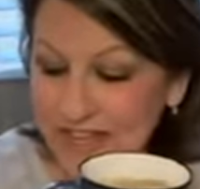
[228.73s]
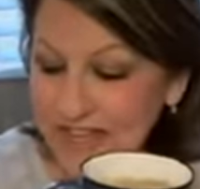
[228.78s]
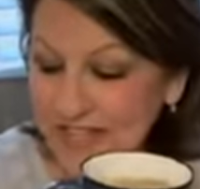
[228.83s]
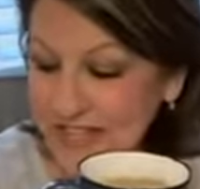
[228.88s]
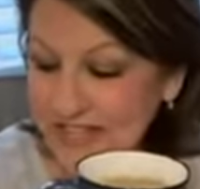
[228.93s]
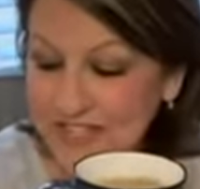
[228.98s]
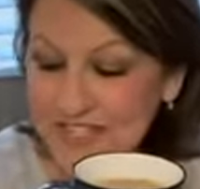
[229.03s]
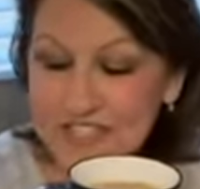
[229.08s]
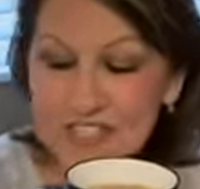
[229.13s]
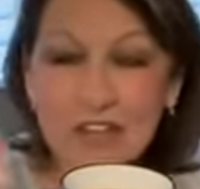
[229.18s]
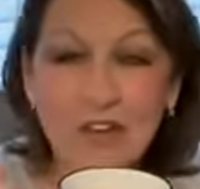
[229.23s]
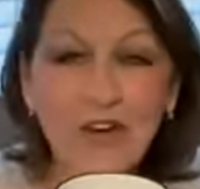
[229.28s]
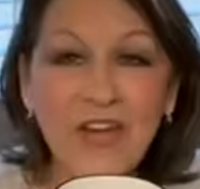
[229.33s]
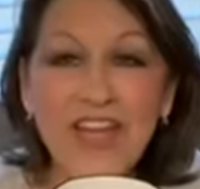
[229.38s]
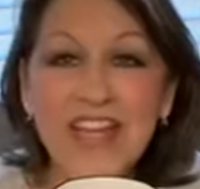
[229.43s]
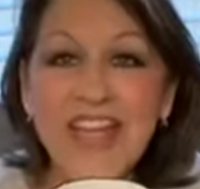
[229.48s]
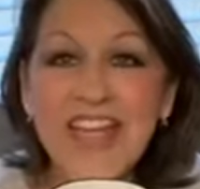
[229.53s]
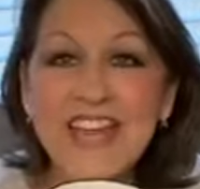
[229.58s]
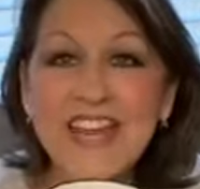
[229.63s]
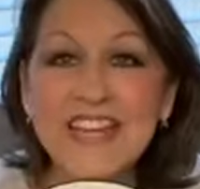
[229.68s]
let's go
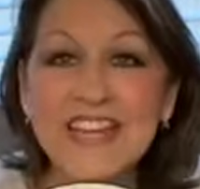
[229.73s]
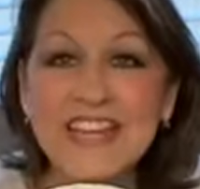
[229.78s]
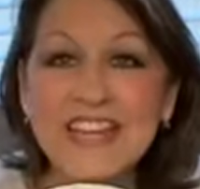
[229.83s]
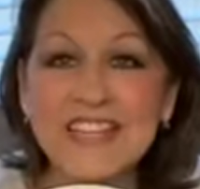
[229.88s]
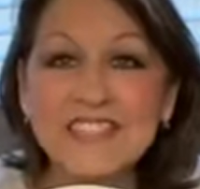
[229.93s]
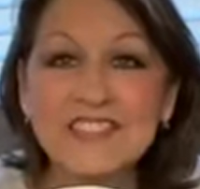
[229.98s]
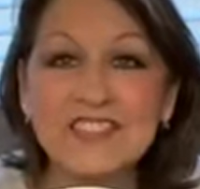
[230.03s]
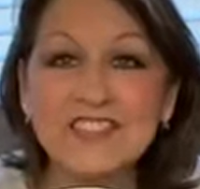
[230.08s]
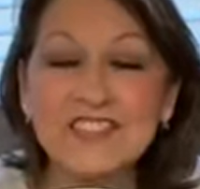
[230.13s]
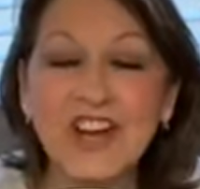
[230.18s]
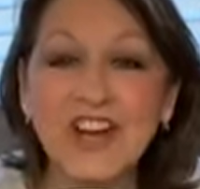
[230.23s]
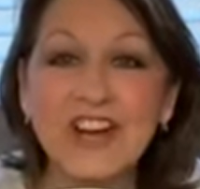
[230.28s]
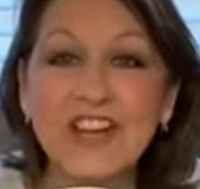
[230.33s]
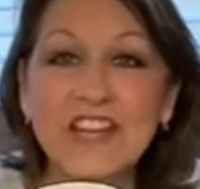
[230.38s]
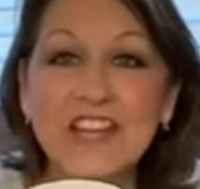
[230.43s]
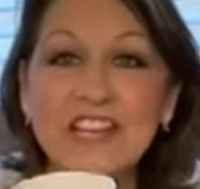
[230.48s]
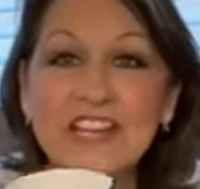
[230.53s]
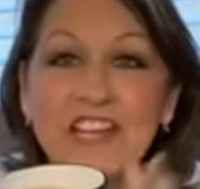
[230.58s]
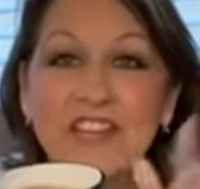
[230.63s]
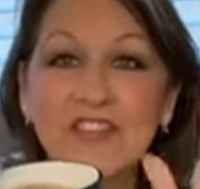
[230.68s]
ahead and get started.